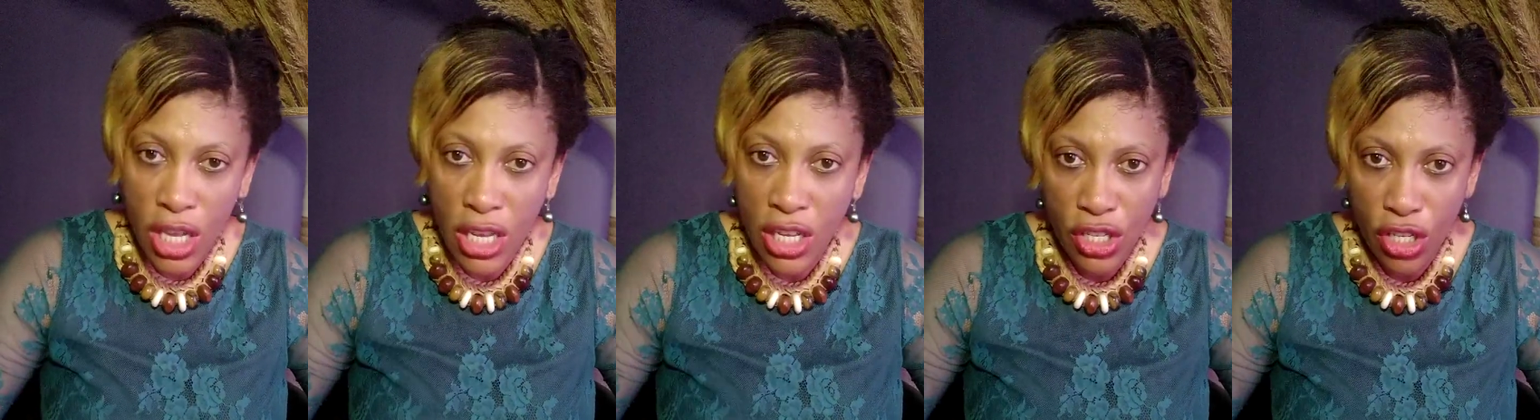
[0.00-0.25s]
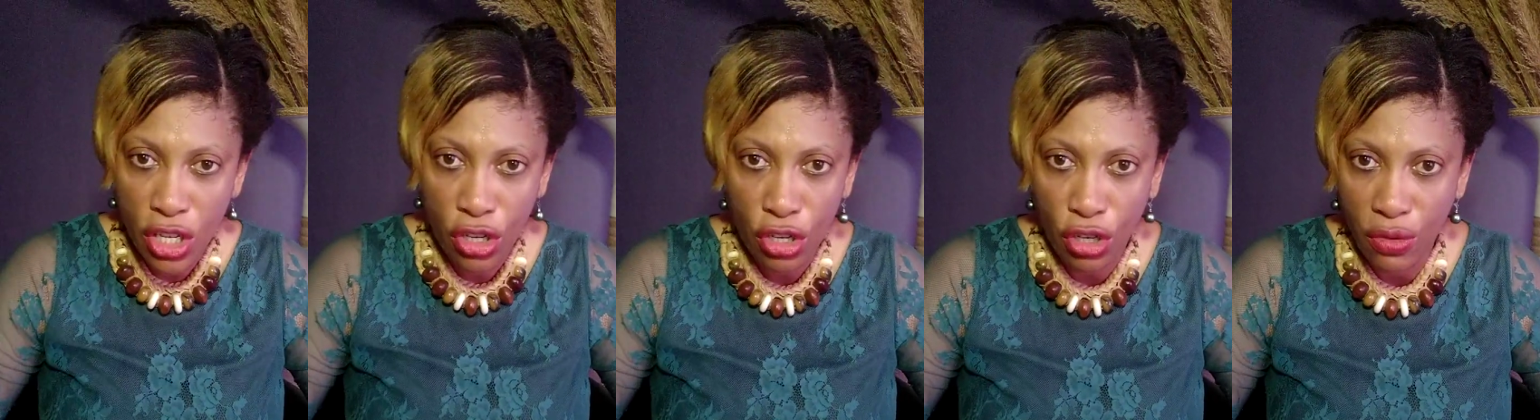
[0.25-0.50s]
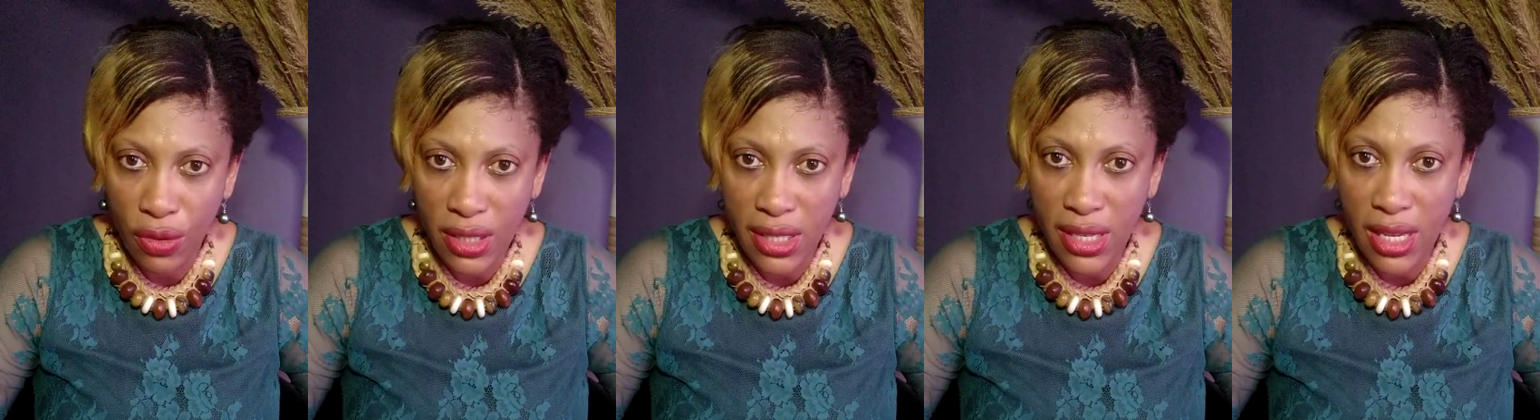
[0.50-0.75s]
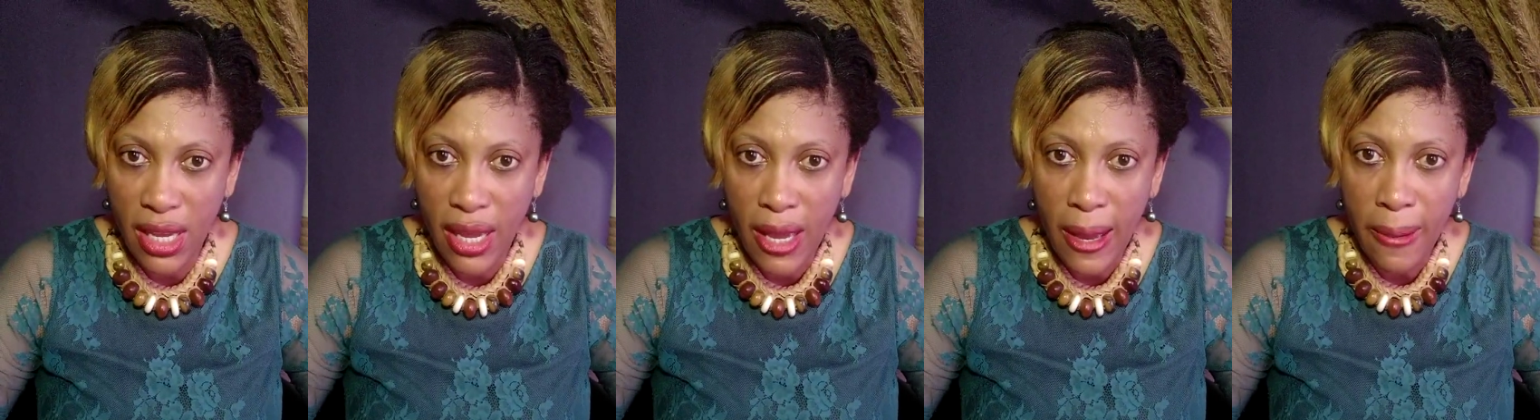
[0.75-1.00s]

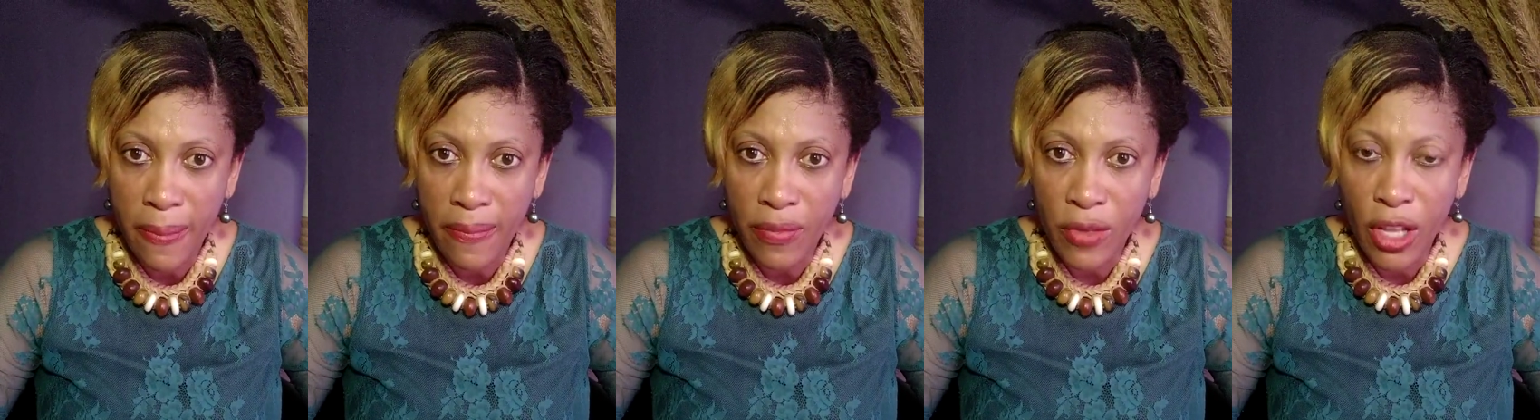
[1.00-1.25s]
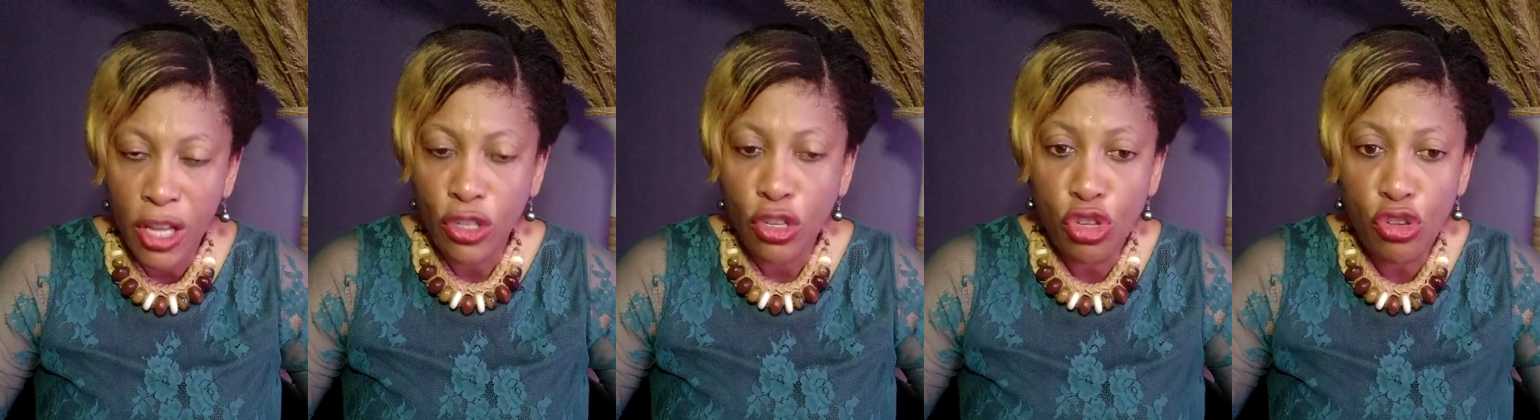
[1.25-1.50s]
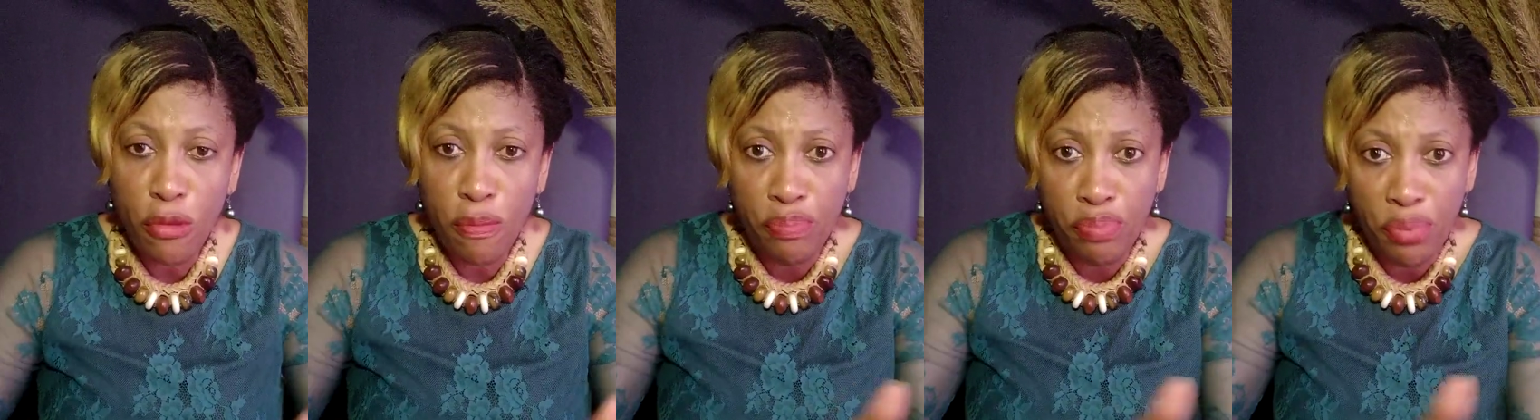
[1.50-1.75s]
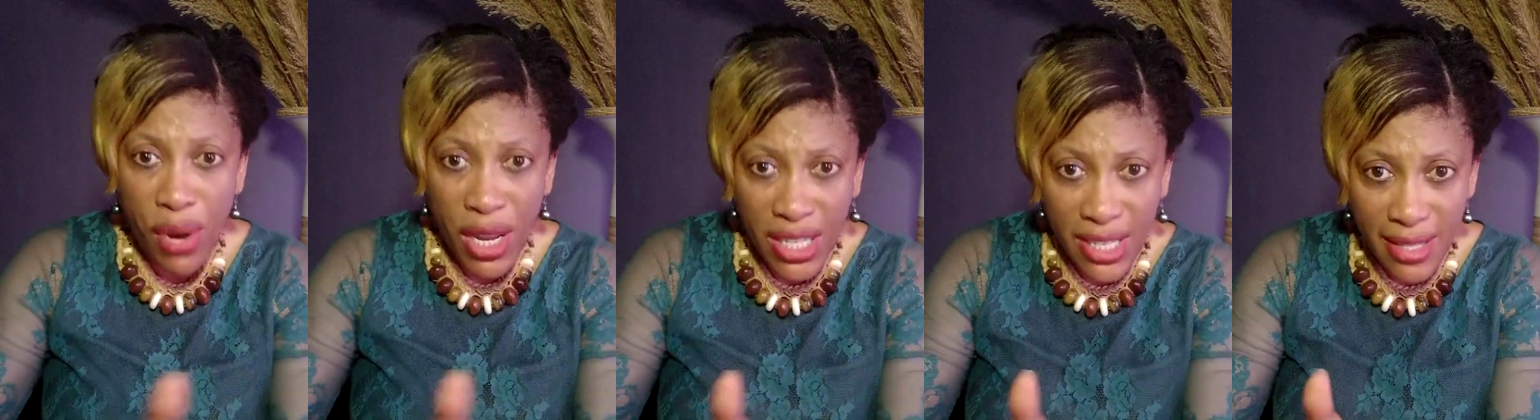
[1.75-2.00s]
insecurity. So you
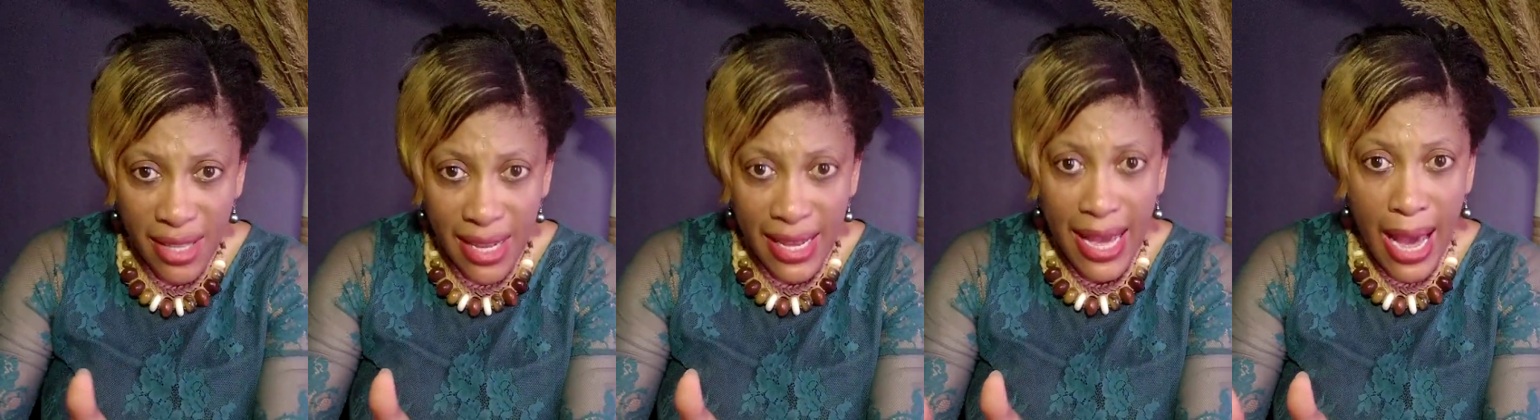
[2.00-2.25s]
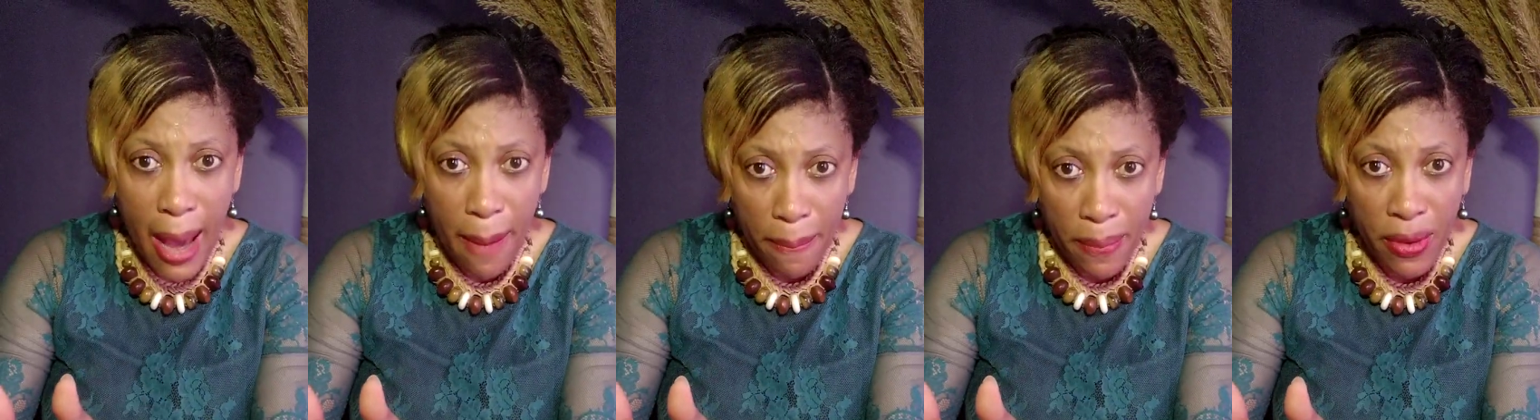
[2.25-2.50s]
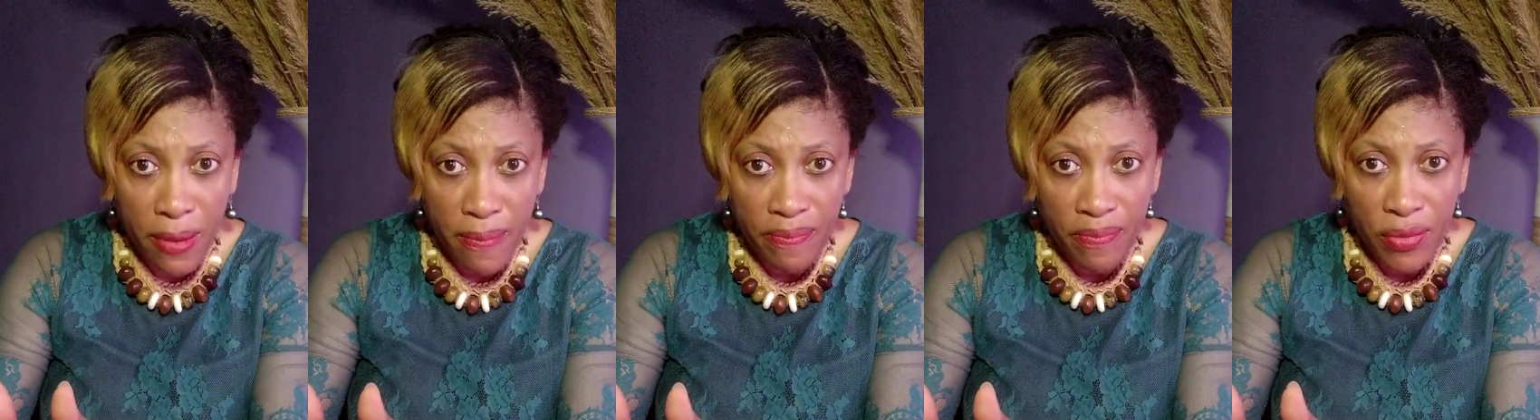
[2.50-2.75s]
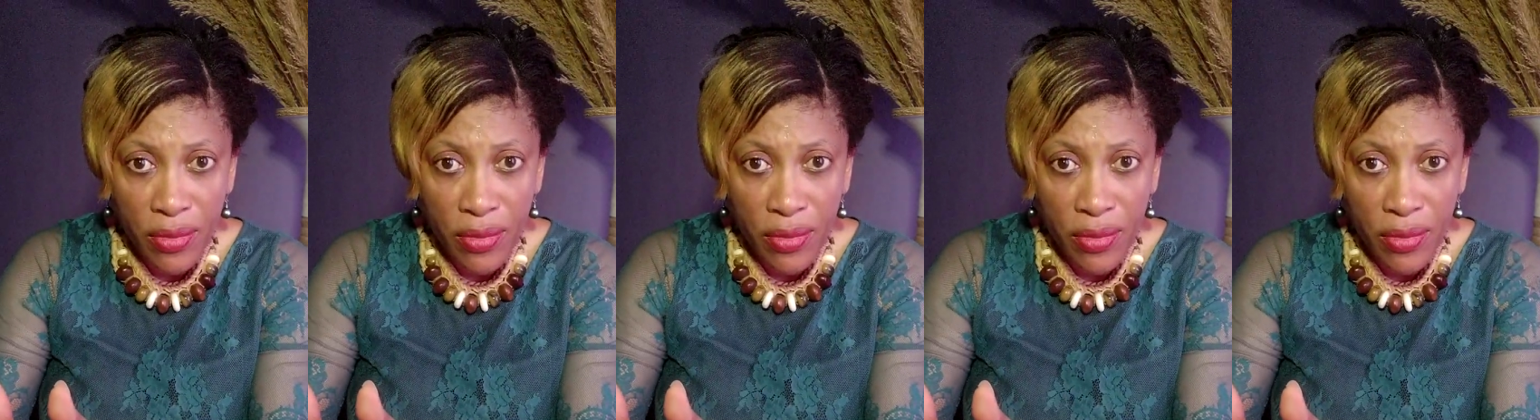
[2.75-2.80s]
bridge the gap.